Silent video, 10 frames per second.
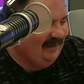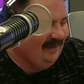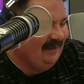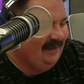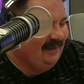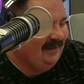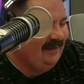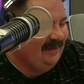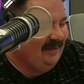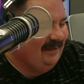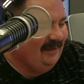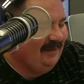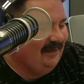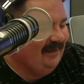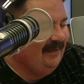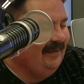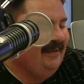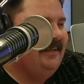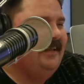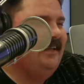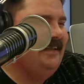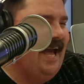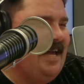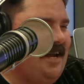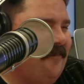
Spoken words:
(not speaking)